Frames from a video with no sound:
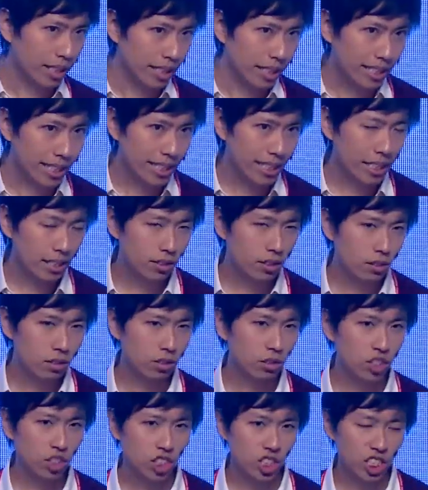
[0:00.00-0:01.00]
needed
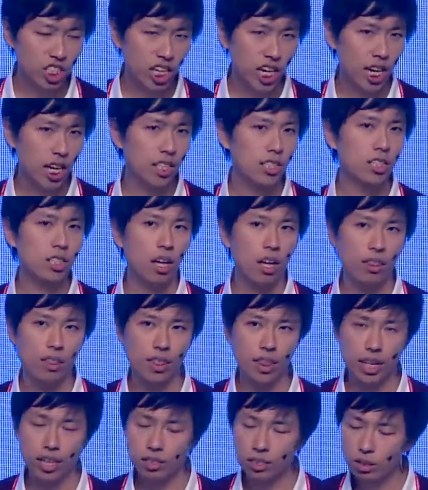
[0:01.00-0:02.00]
to change
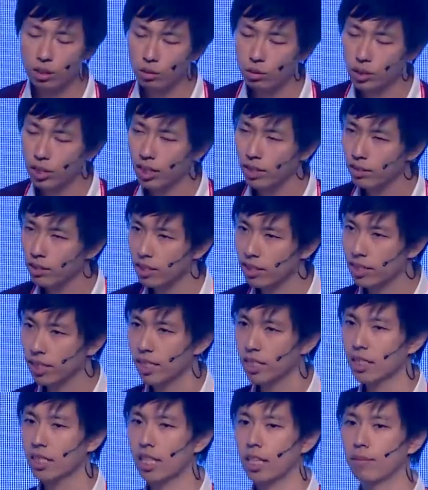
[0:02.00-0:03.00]
their social
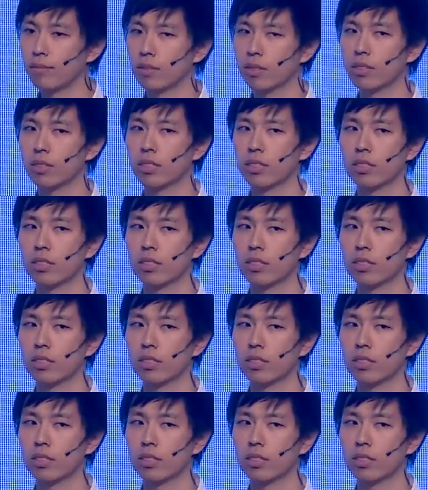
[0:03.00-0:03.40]
systems.